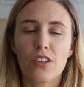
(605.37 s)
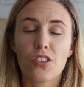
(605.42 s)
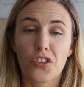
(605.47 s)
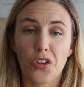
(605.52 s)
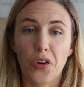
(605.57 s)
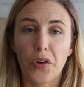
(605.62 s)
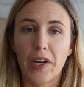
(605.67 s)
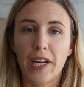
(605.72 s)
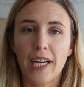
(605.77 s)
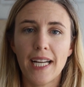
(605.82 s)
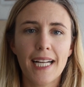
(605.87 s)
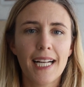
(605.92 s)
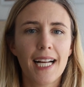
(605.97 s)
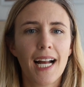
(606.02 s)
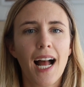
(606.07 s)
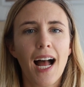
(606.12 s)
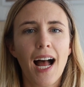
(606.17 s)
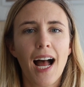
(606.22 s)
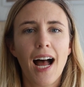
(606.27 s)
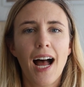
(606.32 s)
Sorry.
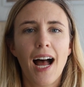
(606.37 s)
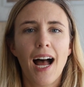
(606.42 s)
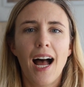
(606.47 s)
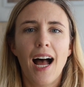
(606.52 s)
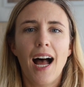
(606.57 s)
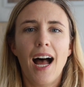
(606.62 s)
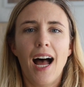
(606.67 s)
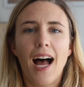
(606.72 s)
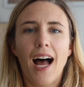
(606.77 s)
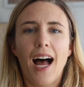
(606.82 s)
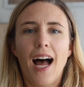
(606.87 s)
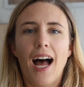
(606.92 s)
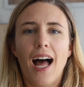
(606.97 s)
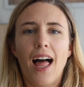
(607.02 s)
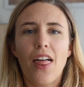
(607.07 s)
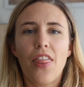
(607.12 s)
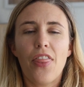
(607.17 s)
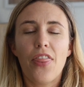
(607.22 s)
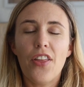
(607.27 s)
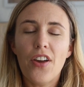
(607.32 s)

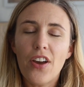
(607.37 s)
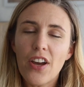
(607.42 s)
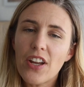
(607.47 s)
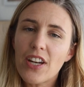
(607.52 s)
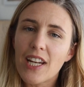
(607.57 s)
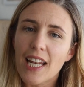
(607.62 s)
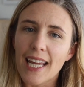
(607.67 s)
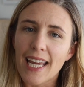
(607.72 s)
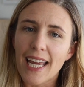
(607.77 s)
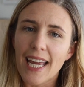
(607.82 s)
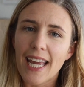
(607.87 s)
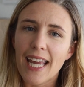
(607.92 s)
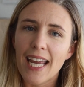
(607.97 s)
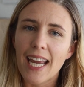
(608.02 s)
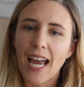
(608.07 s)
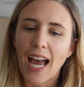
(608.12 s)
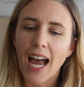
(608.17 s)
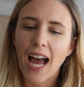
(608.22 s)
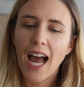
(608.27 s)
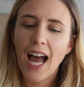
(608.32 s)

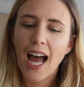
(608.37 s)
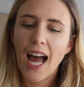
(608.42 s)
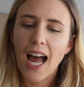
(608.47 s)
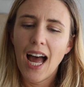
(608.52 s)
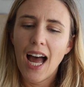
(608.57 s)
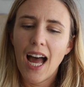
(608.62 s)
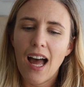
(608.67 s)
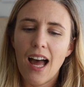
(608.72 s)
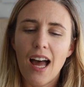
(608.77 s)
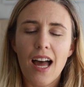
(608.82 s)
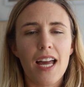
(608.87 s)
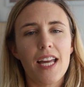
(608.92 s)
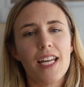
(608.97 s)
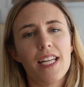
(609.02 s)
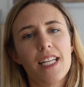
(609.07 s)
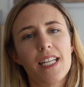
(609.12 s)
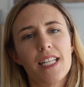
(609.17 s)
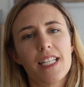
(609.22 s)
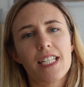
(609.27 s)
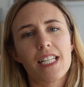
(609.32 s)
Thirdly
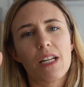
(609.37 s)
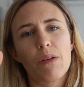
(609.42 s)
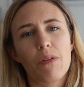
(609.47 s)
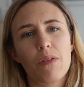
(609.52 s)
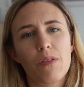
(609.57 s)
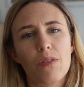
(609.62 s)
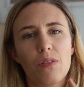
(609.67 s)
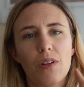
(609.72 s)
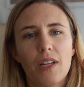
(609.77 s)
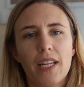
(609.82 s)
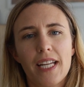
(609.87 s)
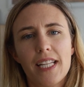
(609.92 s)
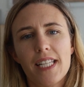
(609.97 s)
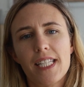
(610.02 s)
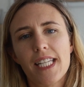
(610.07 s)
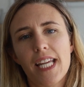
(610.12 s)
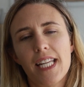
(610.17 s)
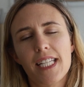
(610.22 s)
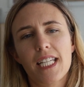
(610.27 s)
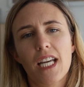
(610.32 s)
is the
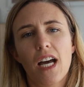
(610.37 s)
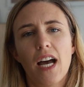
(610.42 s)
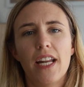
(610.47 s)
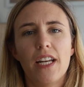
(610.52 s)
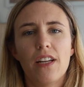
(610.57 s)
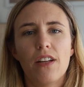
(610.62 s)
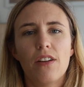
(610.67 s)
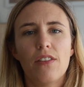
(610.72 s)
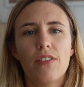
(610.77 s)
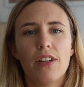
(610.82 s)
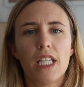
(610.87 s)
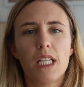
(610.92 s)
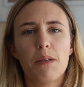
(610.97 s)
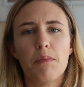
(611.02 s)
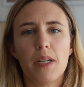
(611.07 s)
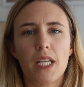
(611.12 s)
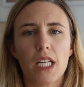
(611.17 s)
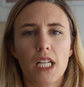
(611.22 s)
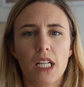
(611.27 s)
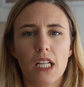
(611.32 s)
lens that's kind of in the
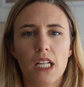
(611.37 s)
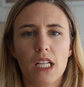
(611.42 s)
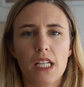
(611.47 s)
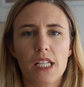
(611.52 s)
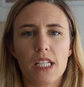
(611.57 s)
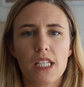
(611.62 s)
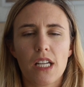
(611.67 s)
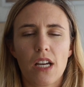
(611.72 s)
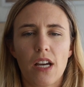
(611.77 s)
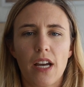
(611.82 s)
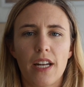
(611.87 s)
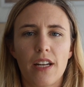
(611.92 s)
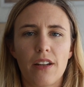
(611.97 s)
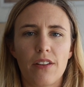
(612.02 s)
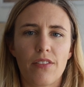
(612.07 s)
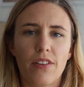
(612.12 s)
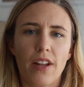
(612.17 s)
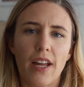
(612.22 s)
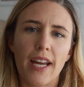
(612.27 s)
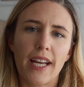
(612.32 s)
middle. It's kind
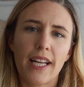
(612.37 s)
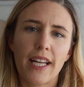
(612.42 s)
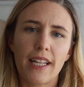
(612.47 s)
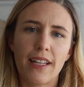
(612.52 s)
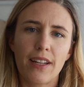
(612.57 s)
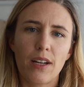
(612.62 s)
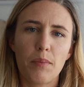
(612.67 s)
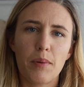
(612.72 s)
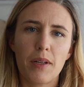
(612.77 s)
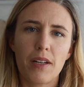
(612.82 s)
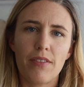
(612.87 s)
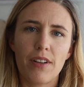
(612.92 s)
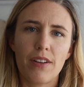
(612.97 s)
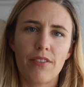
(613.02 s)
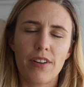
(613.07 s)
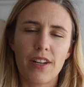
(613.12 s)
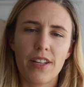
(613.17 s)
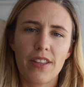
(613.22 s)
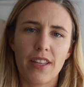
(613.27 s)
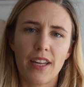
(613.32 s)
of like a little bit of
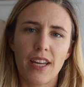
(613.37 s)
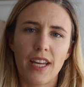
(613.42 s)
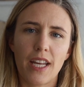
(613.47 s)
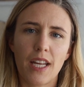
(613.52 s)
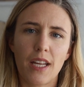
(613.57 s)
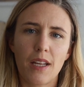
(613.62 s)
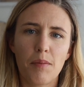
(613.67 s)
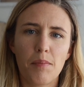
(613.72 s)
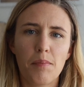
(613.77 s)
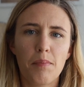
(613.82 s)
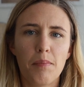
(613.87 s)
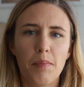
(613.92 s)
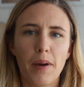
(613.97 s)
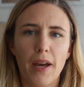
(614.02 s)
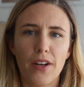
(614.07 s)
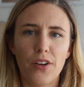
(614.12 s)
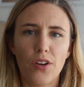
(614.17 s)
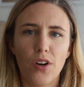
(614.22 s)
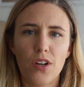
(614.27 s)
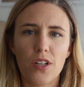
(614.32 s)
everything,
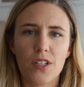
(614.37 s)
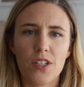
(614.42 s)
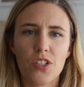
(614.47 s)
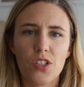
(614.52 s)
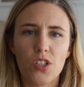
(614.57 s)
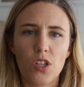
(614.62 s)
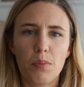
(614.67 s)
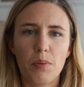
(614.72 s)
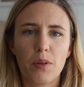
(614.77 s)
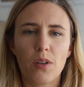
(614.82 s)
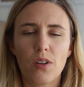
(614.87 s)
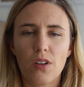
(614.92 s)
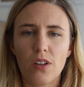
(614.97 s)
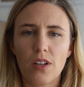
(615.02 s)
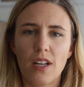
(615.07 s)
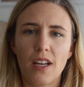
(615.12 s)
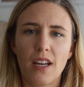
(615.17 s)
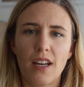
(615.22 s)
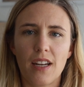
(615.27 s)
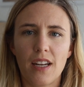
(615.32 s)
but not super good
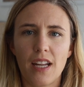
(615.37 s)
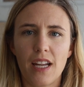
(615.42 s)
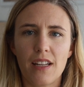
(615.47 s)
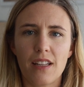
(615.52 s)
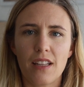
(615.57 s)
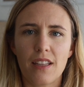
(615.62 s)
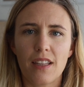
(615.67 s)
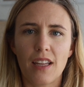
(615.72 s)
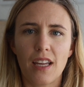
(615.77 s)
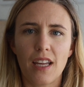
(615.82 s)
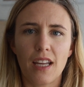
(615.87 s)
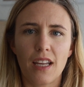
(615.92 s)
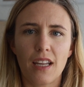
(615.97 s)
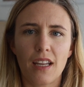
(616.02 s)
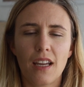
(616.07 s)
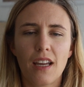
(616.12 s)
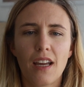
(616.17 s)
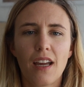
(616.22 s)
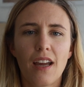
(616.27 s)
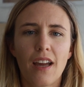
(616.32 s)
at either
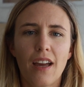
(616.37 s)
thing.